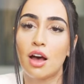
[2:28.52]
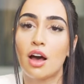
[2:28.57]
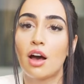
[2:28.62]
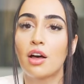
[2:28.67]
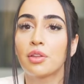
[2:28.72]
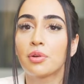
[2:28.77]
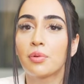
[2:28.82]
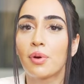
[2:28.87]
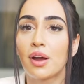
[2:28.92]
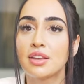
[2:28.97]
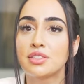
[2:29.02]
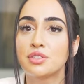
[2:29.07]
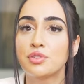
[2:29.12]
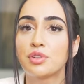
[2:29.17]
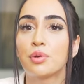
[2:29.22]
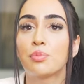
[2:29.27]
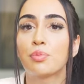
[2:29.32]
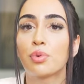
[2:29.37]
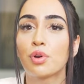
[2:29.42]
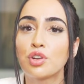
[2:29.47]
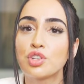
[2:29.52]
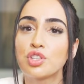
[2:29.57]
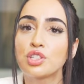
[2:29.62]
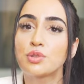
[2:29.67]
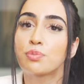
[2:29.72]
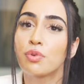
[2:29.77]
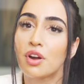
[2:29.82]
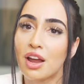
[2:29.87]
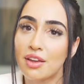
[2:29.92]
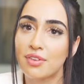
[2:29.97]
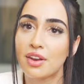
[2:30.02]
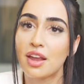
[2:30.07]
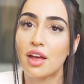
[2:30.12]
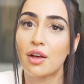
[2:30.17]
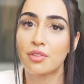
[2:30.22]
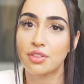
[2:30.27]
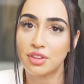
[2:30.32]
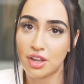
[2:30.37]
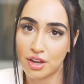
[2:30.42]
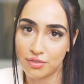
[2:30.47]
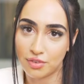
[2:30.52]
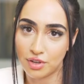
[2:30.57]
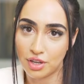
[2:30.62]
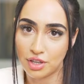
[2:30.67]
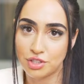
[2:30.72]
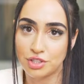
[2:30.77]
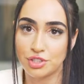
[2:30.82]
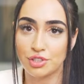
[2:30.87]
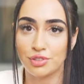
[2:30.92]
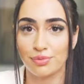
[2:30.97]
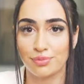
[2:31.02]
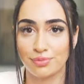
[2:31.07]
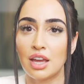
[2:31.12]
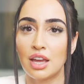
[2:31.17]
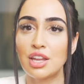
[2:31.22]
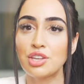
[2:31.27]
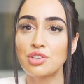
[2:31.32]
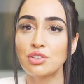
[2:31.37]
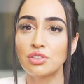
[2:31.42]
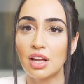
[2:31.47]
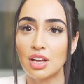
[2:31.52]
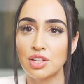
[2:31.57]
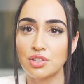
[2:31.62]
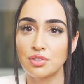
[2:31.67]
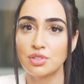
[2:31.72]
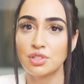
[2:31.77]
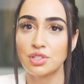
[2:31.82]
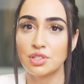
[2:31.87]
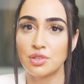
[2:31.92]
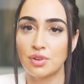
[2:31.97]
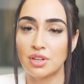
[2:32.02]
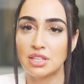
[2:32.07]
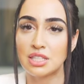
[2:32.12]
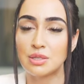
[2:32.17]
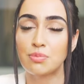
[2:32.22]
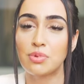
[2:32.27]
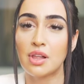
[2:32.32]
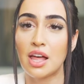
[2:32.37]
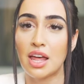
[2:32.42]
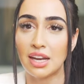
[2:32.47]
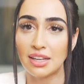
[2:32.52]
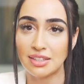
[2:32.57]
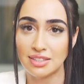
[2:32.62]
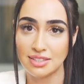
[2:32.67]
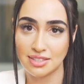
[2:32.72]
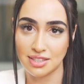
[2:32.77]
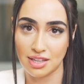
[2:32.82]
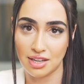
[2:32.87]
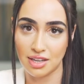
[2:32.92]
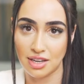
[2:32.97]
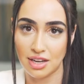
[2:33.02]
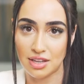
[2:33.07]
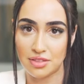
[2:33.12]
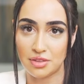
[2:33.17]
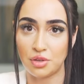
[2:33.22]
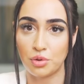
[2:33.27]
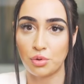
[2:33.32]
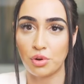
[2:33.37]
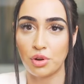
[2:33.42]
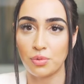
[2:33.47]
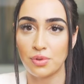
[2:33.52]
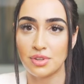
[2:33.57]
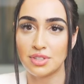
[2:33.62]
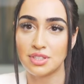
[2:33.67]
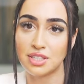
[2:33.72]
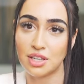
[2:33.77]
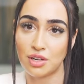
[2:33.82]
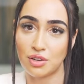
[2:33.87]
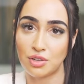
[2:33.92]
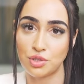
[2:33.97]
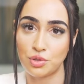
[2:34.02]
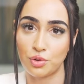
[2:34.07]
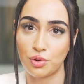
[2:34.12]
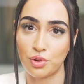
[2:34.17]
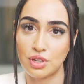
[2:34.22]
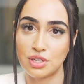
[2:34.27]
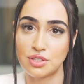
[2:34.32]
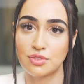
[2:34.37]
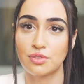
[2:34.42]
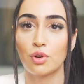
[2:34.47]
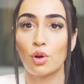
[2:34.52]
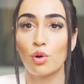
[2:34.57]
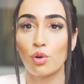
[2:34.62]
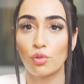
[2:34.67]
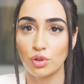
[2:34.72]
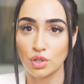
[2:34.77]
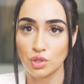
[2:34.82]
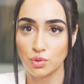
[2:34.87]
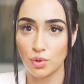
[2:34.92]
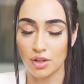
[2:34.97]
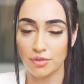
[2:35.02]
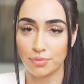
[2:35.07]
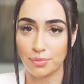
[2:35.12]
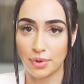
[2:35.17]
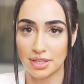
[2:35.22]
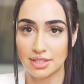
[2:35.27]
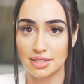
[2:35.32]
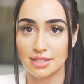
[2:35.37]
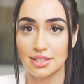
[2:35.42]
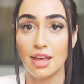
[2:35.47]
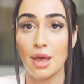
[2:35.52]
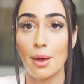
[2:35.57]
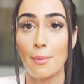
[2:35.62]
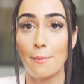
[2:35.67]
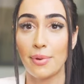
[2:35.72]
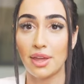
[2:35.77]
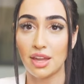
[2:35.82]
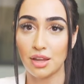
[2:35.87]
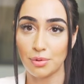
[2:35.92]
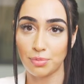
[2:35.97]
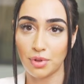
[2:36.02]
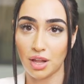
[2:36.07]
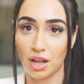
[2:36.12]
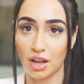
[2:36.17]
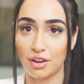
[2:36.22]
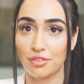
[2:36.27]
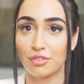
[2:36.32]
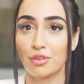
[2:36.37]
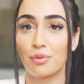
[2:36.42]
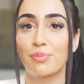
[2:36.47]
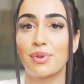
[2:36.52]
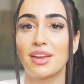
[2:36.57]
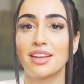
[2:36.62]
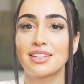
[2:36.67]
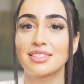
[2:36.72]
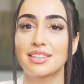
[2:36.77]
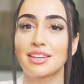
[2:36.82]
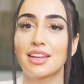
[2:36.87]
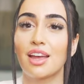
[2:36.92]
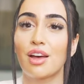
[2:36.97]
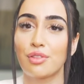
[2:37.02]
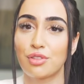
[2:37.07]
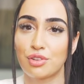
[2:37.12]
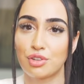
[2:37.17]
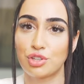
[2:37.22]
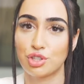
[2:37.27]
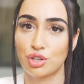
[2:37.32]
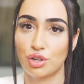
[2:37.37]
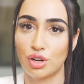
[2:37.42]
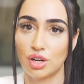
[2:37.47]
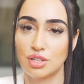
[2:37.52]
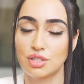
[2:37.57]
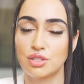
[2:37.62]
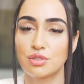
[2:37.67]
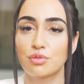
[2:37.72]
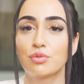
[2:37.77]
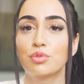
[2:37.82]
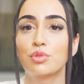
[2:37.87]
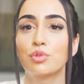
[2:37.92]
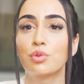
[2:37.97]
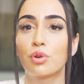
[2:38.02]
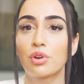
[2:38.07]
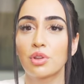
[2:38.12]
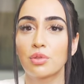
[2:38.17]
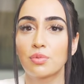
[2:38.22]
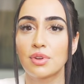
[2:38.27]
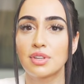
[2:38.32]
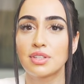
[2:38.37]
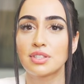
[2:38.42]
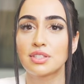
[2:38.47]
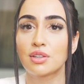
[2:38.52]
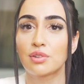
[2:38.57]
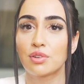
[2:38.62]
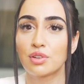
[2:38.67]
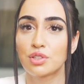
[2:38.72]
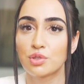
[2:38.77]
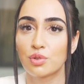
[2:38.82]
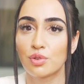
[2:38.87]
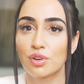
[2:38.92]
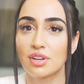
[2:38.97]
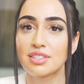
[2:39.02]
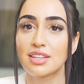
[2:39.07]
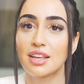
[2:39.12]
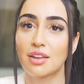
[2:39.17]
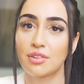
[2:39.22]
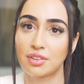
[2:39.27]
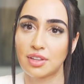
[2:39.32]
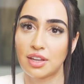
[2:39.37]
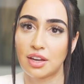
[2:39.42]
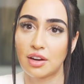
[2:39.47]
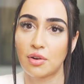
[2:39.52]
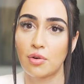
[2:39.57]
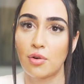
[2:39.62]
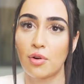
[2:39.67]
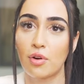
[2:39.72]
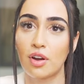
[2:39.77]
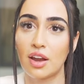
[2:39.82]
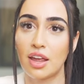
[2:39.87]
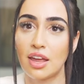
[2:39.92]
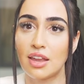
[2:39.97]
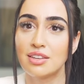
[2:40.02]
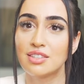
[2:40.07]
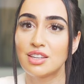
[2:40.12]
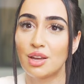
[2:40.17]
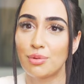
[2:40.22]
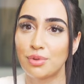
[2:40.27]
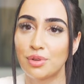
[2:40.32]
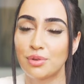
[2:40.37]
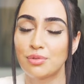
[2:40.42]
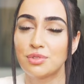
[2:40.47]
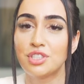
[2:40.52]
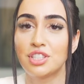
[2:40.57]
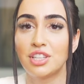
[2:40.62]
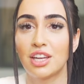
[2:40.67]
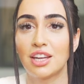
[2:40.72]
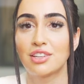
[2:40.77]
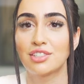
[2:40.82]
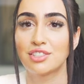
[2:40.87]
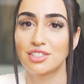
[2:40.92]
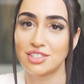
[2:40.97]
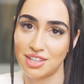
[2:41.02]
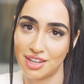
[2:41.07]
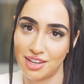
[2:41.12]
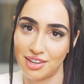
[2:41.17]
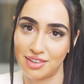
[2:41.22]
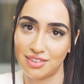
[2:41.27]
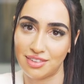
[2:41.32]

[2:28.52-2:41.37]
Otherwise, you can purchase private health coverage. International students planning to study in the Northwest Territories for over 12 months may apply for basic health insurance through Northwest Territories Healthcare, or NWTHC.